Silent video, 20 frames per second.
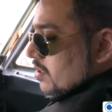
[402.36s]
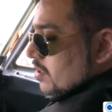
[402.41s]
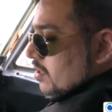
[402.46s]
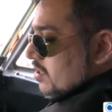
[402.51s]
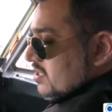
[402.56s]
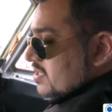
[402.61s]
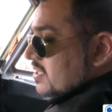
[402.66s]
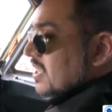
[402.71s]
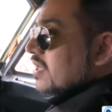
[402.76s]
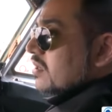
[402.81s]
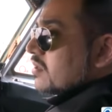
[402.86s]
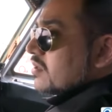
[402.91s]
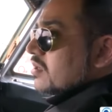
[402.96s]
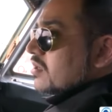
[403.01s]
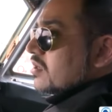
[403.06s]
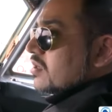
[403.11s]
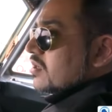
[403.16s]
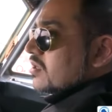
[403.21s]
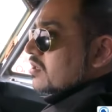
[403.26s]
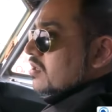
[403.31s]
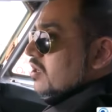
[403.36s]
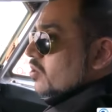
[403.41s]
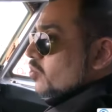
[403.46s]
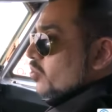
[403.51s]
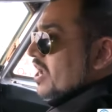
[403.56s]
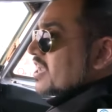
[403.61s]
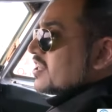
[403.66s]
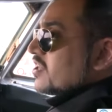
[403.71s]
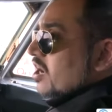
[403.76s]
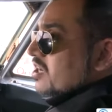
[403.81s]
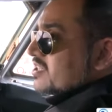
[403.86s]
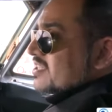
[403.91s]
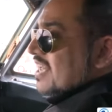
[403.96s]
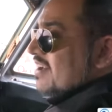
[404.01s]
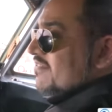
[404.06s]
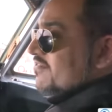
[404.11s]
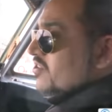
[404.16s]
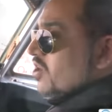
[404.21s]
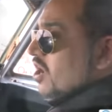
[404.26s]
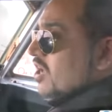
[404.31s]
still radars
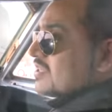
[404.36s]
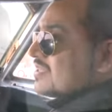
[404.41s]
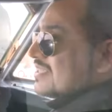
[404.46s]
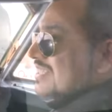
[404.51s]
have not